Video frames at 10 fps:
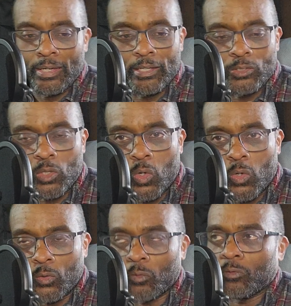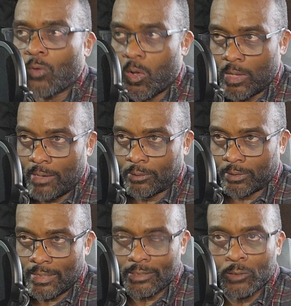It's called Fallout.
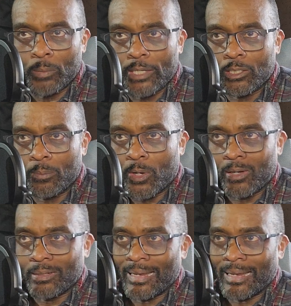It's based upon